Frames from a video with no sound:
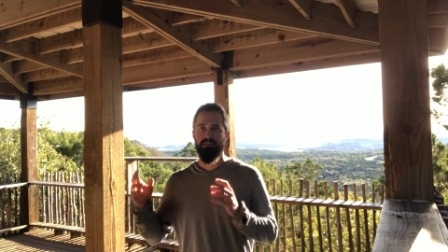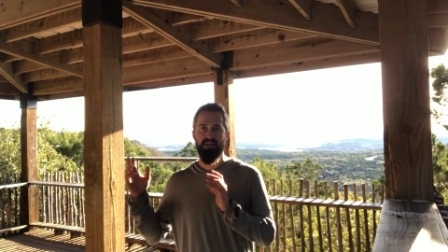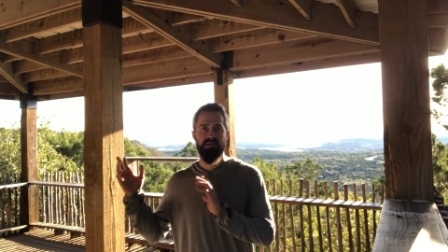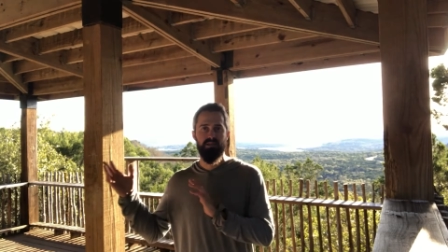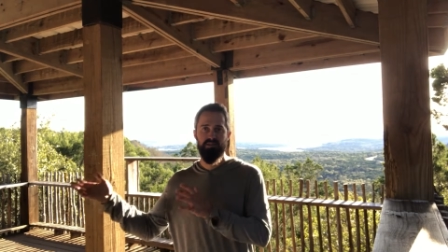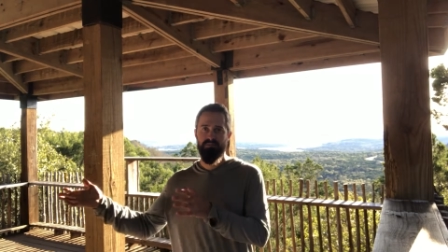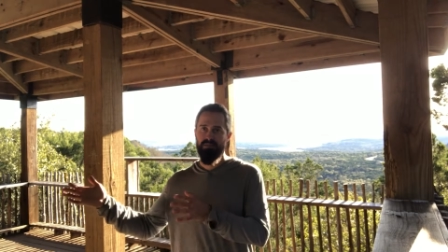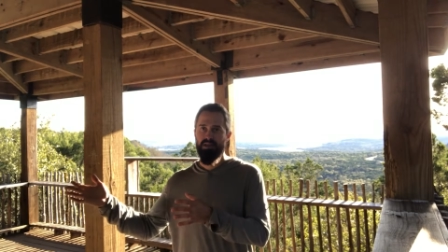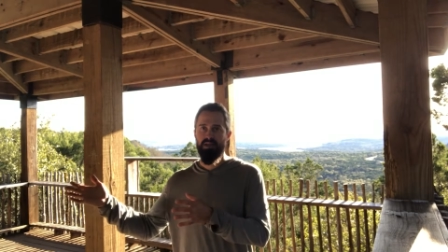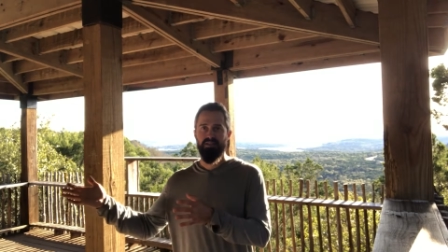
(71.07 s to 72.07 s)
It's
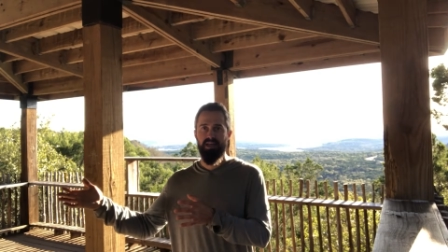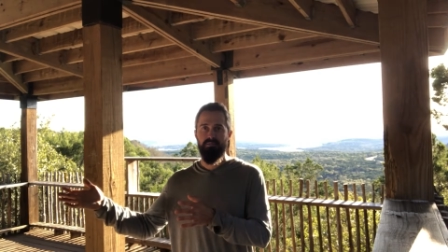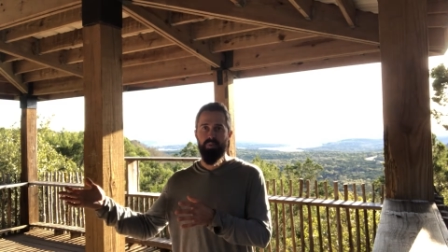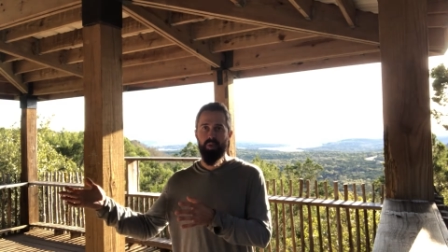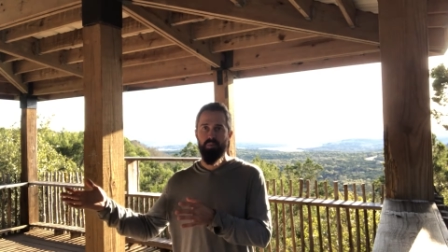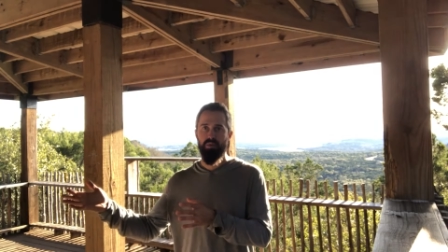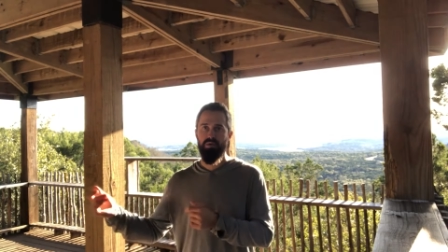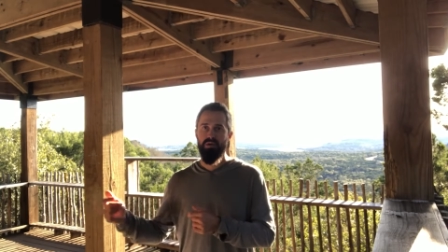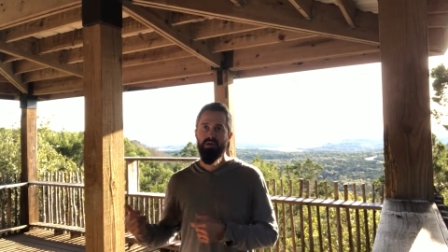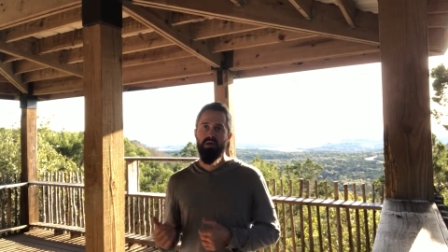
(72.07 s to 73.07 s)
a set of people,